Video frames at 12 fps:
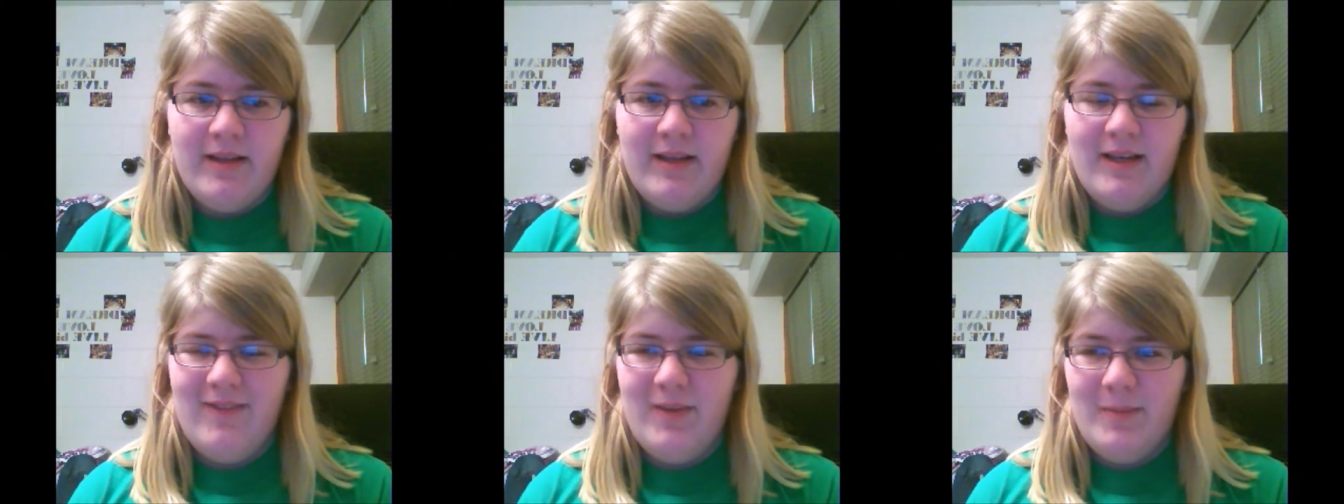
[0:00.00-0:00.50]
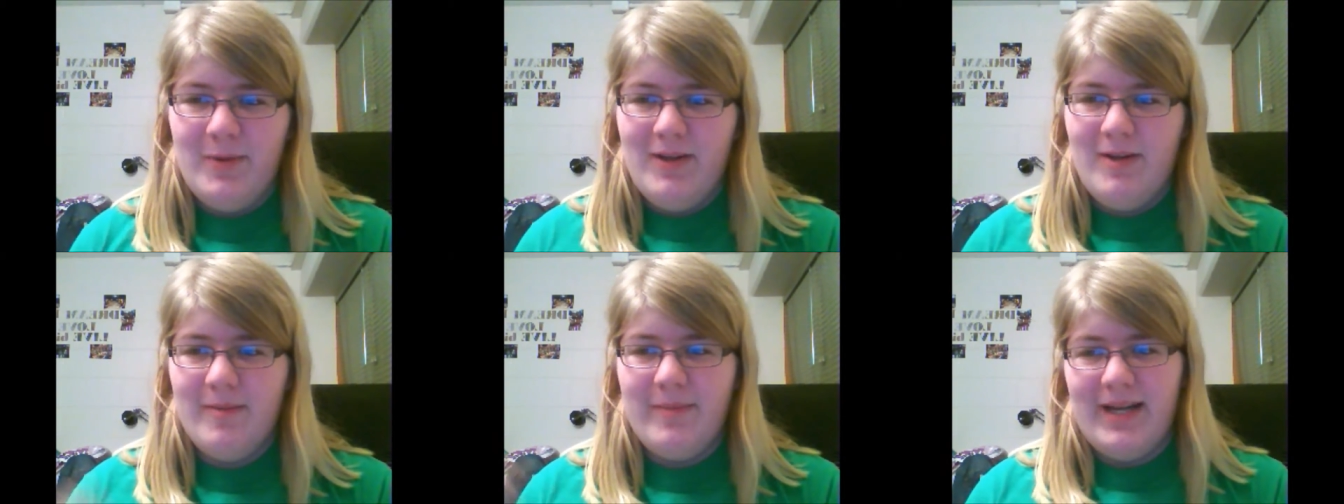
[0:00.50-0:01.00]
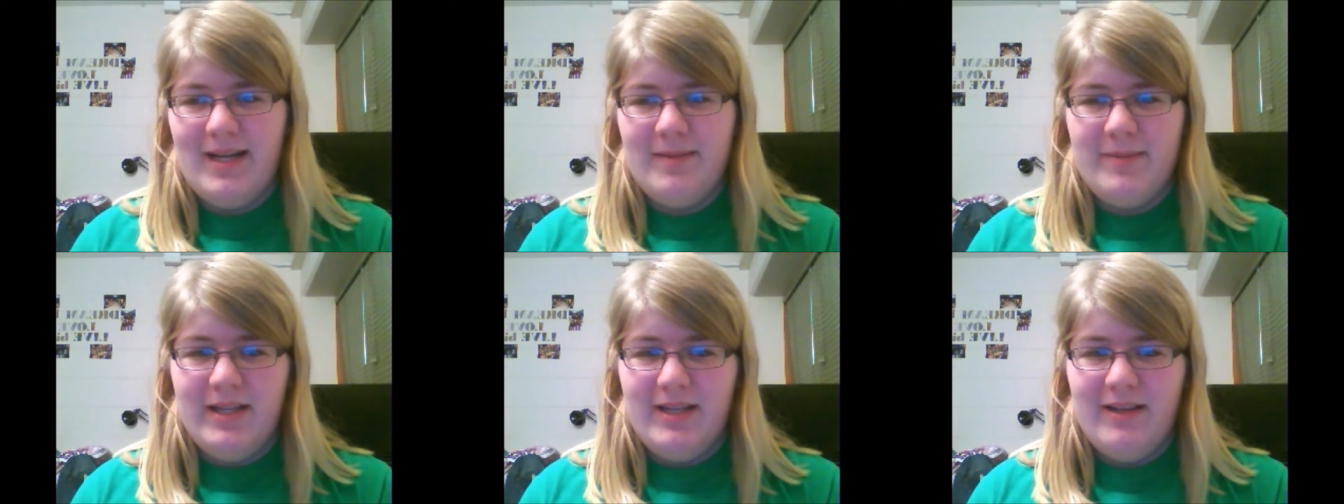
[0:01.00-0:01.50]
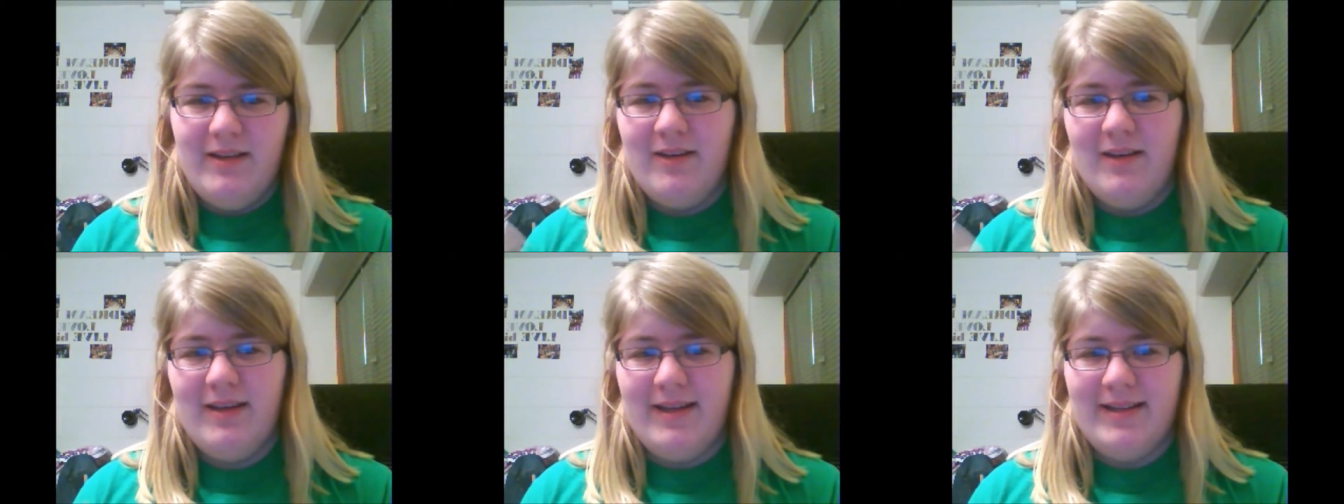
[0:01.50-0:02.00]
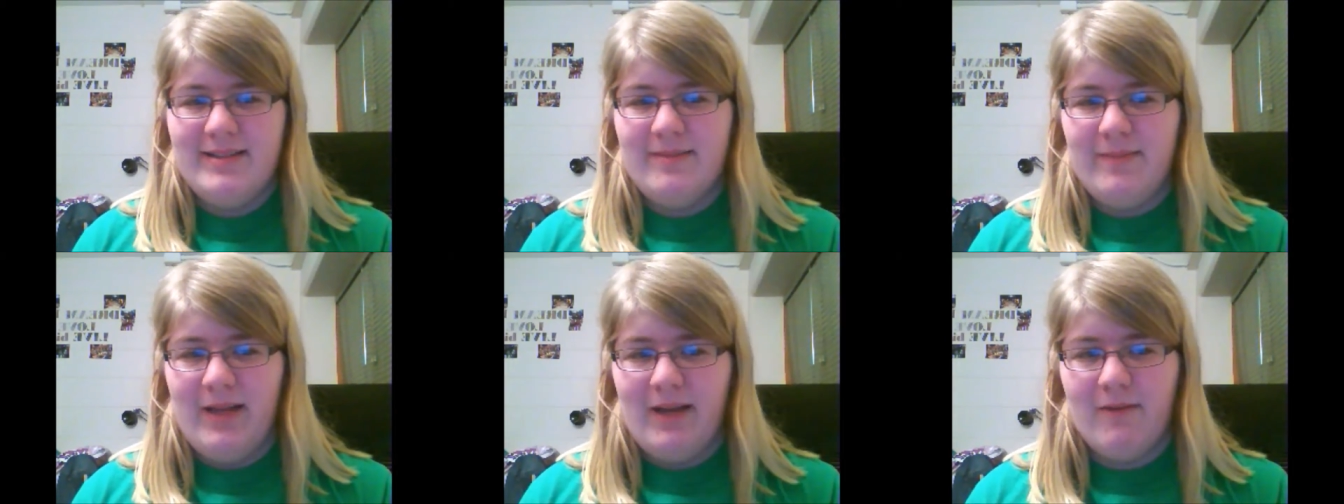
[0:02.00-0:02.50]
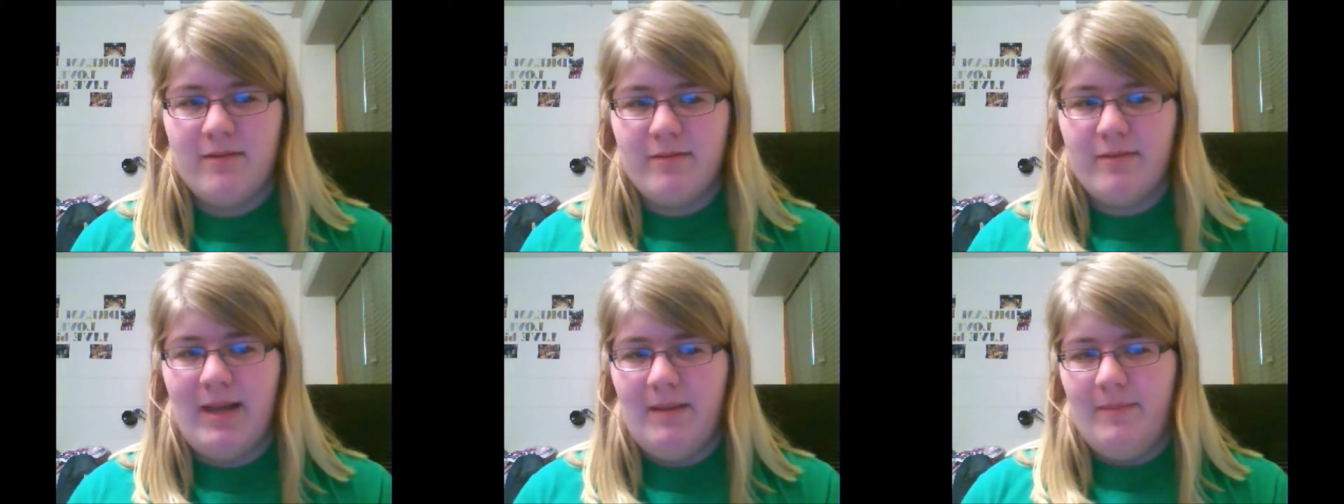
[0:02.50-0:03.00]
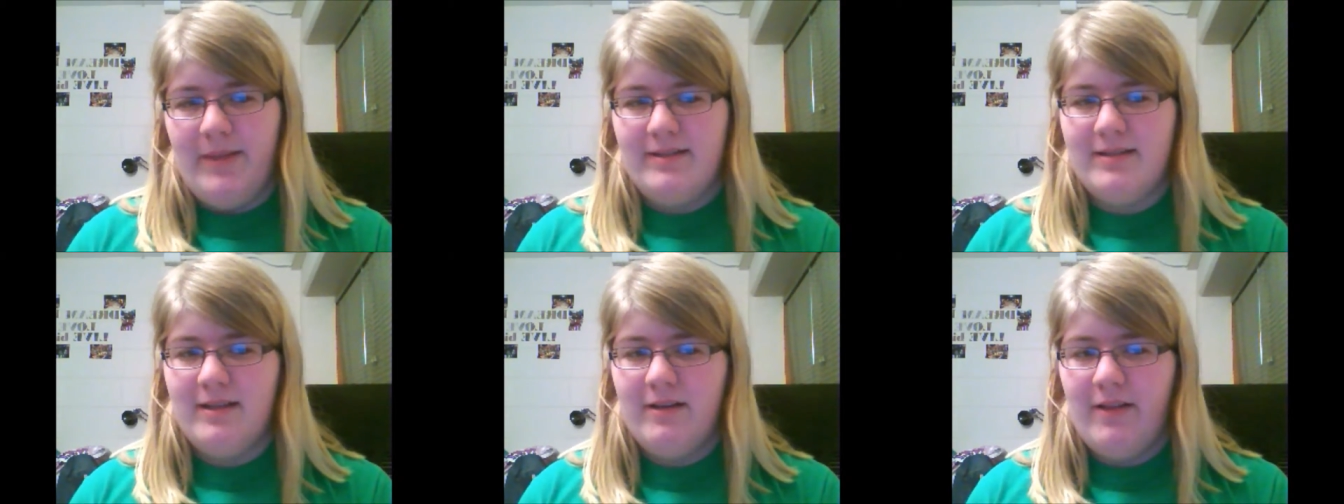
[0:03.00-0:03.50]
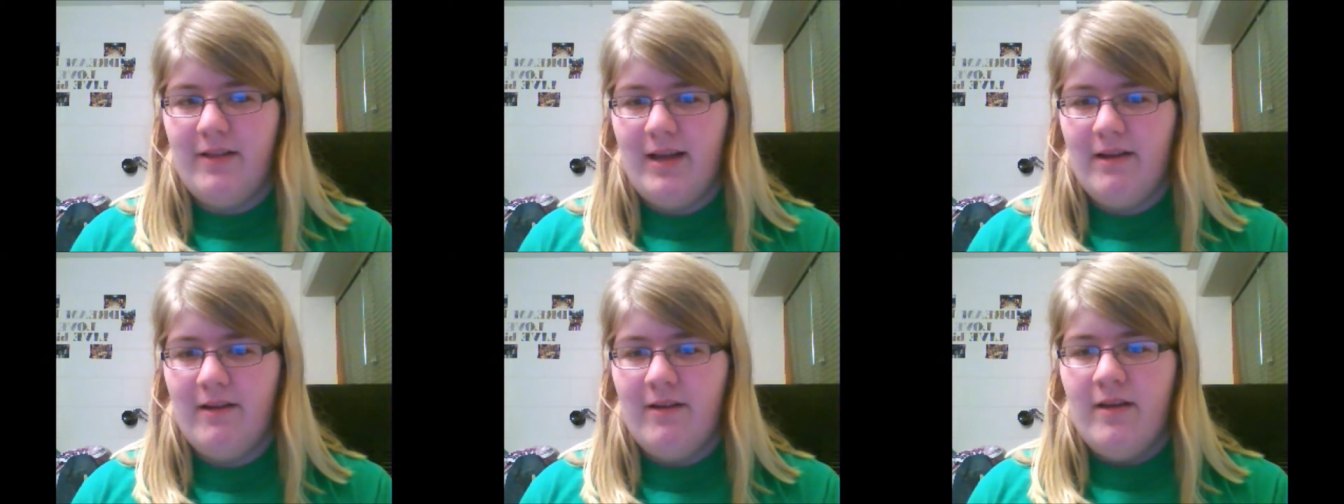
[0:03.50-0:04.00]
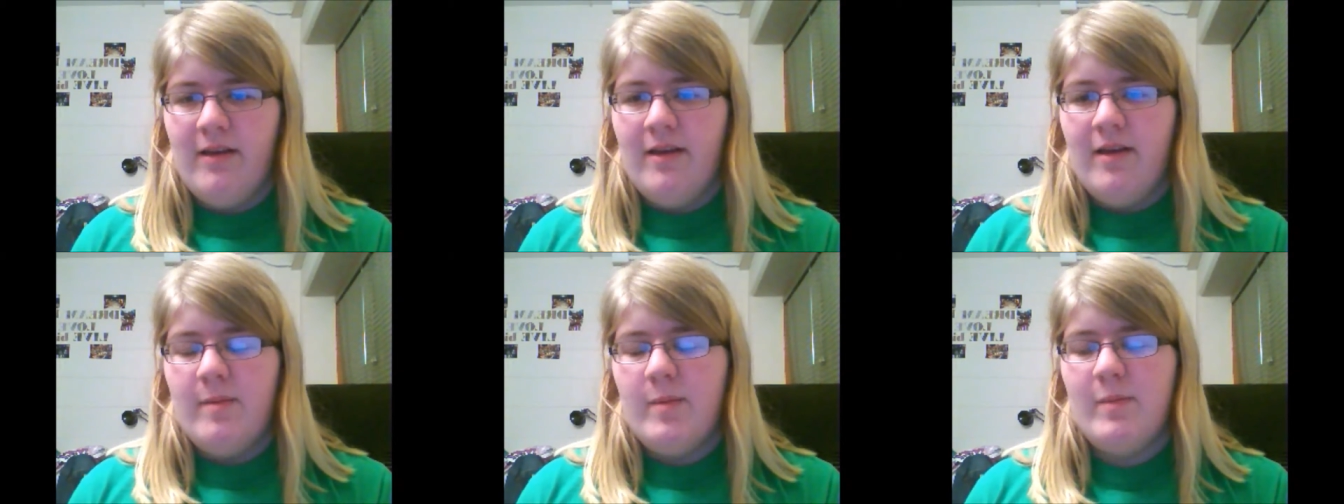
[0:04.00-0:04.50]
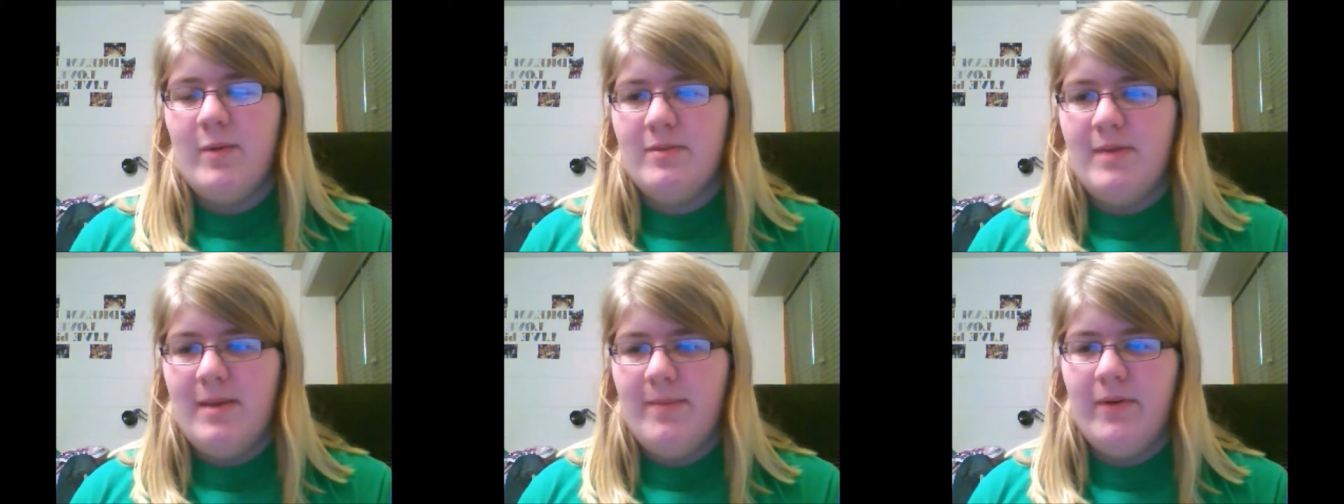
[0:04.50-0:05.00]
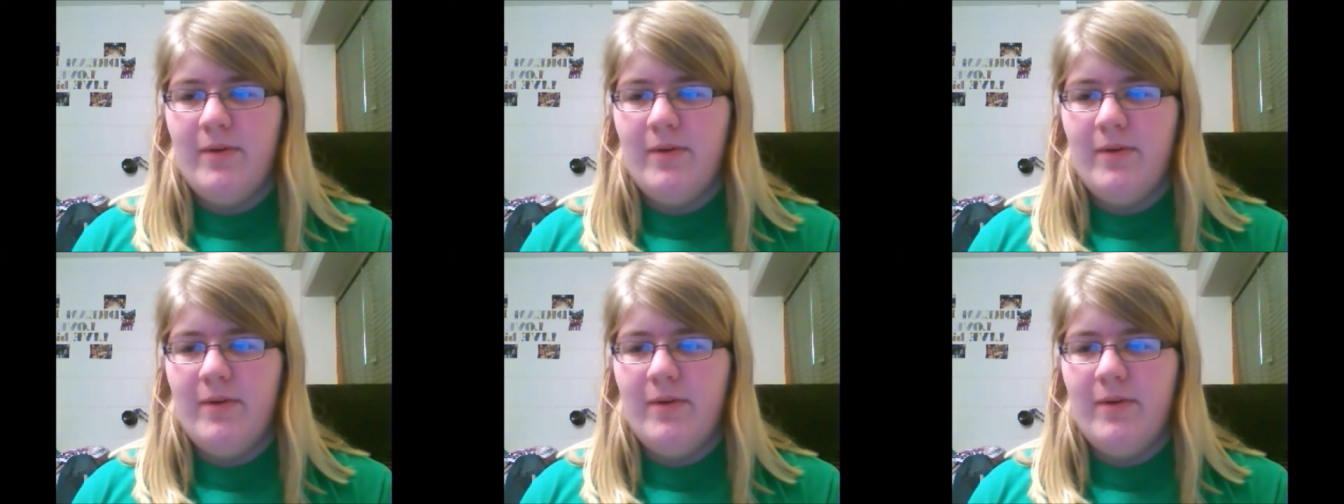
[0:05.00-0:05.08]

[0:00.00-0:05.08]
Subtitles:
If you put your bed up a little, you can get some Rubbermaid bins under there. But most people